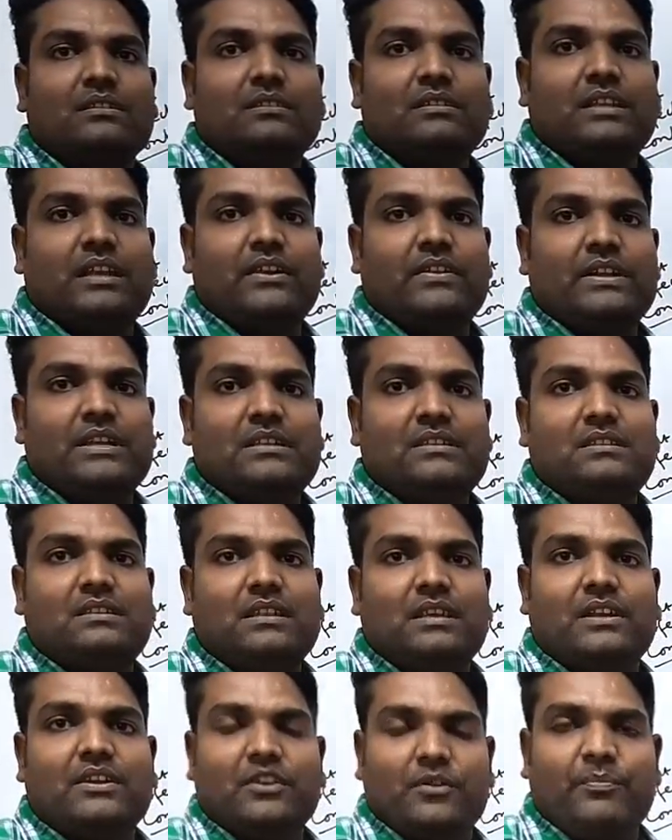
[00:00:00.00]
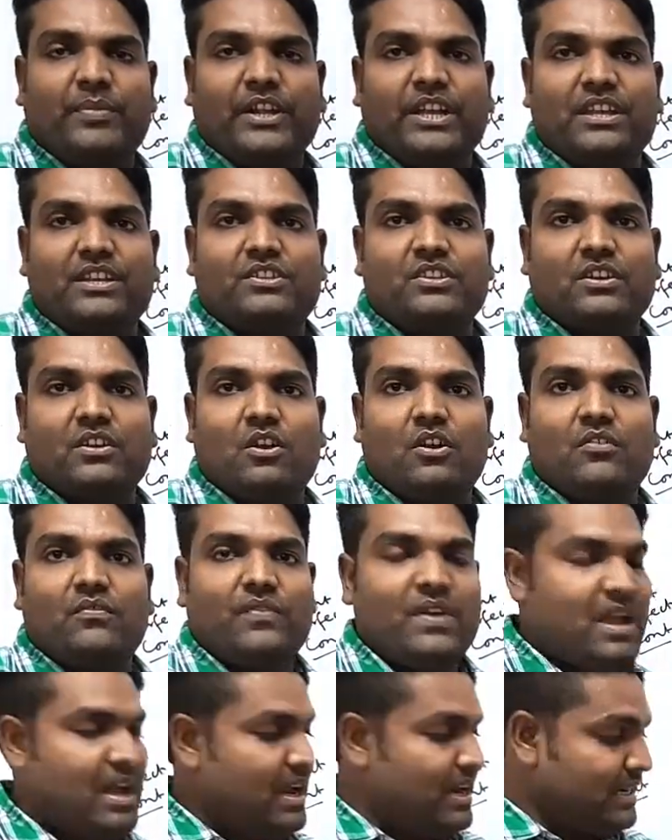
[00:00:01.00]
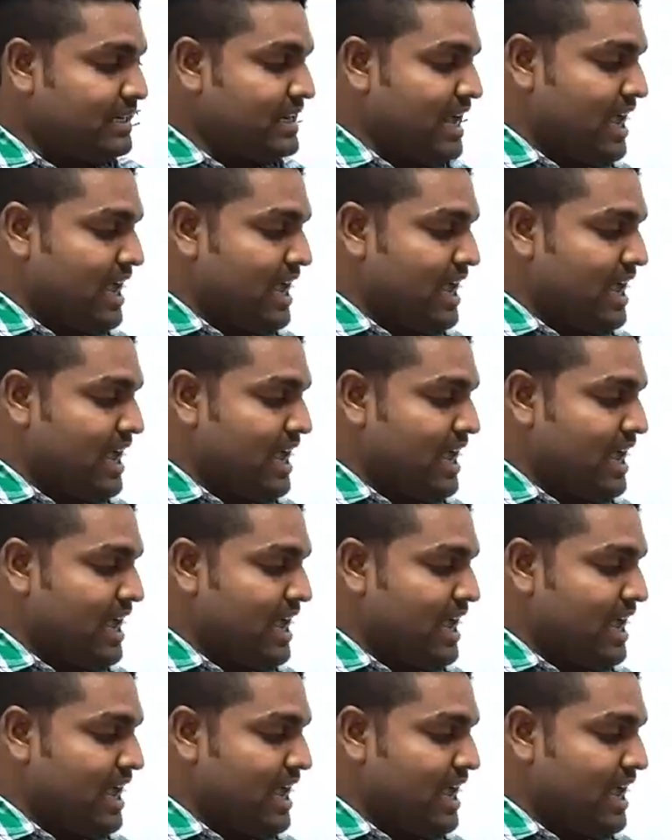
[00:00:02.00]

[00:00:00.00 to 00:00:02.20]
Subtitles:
there is repetition of